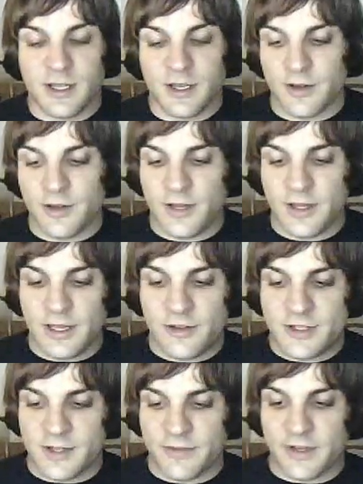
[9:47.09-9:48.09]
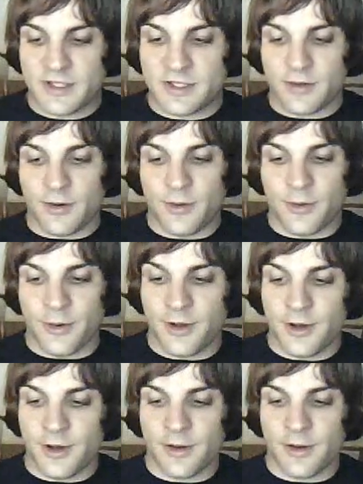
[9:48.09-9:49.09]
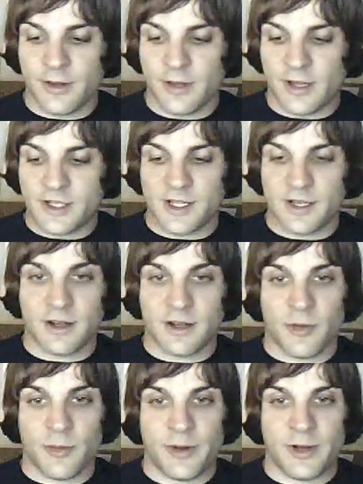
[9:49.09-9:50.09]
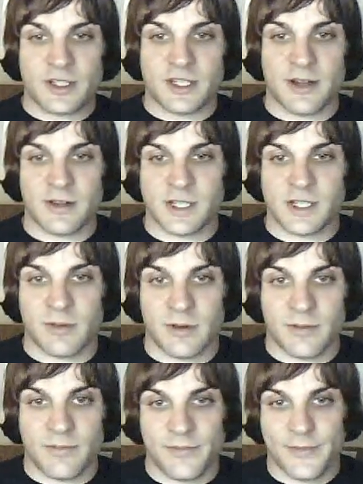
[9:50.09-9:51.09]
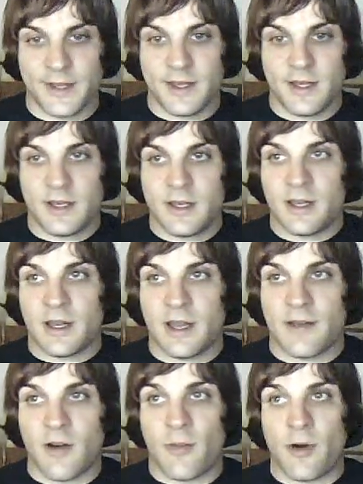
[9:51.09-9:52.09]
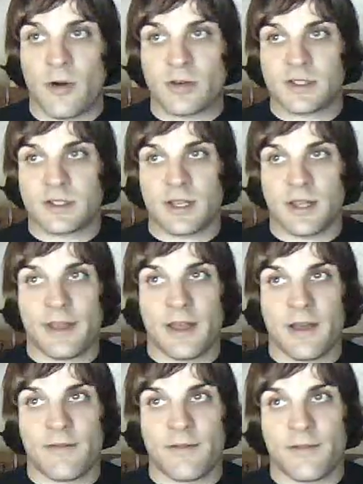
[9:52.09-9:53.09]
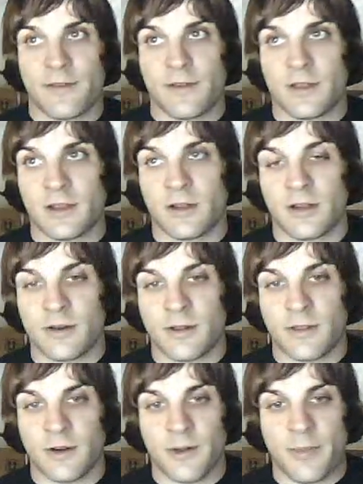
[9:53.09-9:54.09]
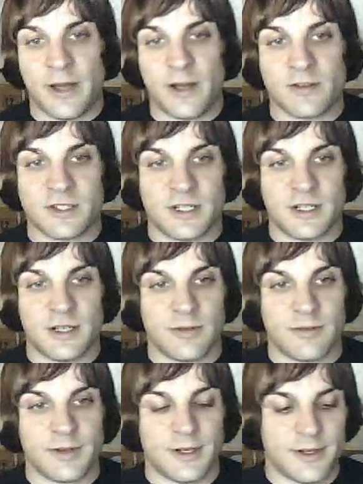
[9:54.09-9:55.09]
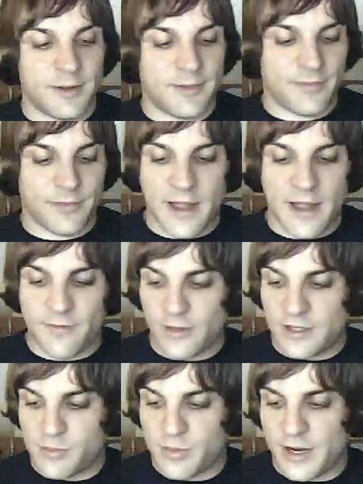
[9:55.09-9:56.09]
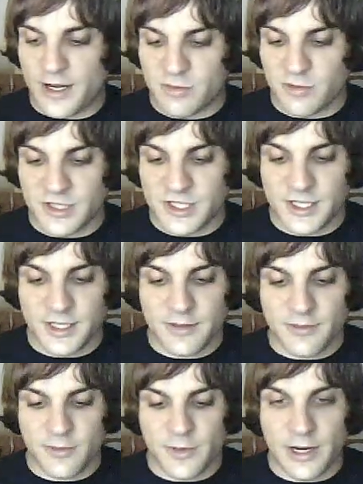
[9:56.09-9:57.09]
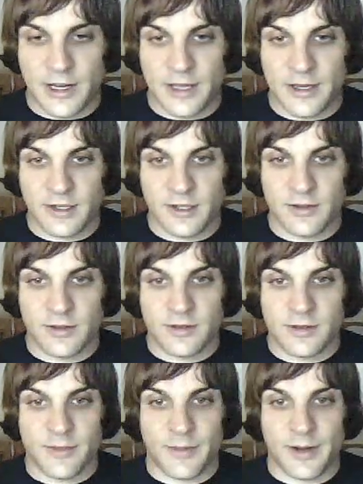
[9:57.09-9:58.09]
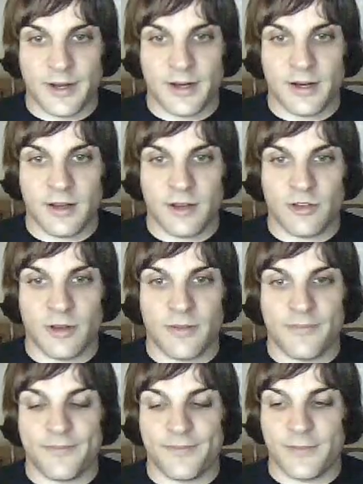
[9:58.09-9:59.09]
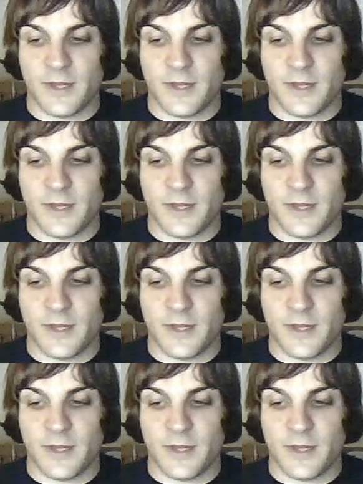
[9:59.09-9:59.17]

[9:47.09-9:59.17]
you can get yourself a nice little hoard going. Like I said, a couple months, I was able to. I have almost. I think I have a little under 30 pounds now. After this box, we'll see what I get to. I usually,